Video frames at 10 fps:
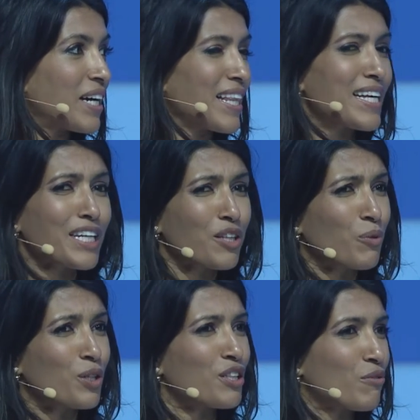I think in the
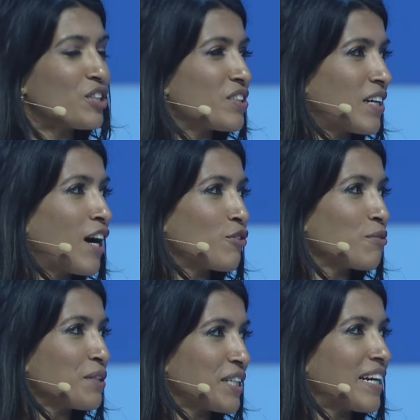world it reaches 100
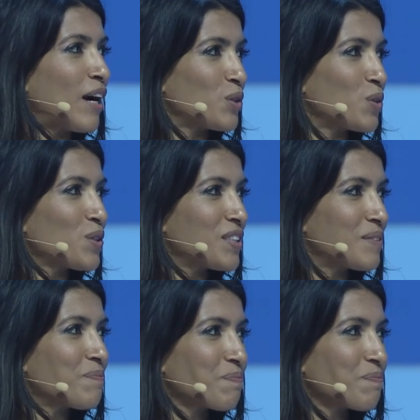million households.